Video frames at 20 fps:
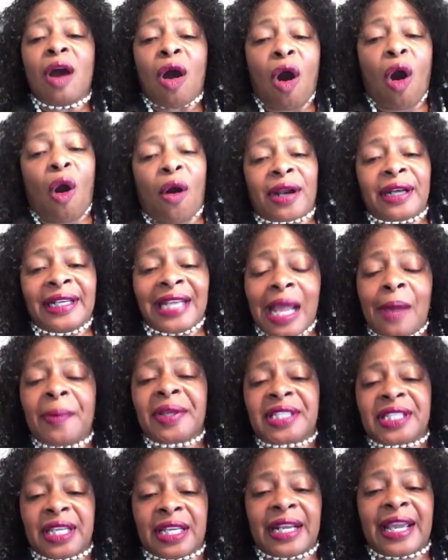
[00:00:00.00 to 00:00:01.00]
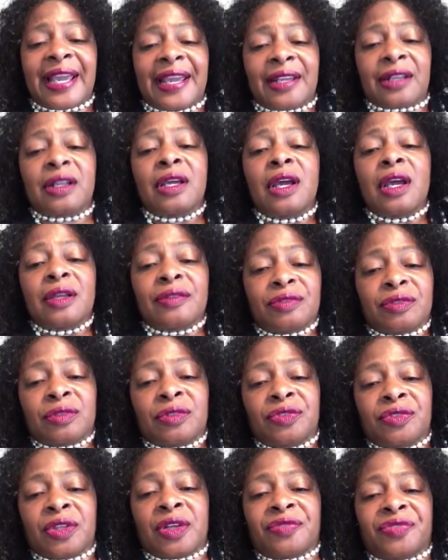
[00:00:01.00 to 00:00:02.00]
are limited in
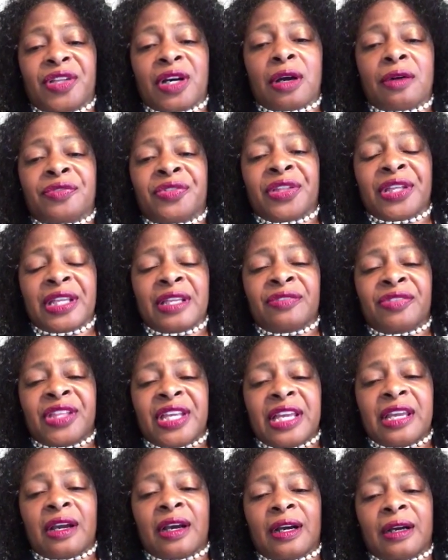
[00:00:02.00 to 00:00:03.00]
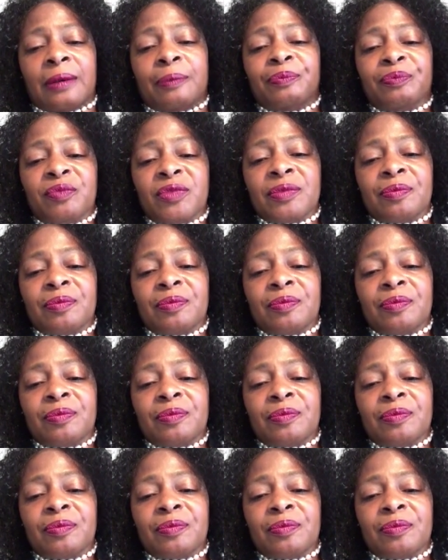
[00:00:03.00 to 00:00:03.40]
the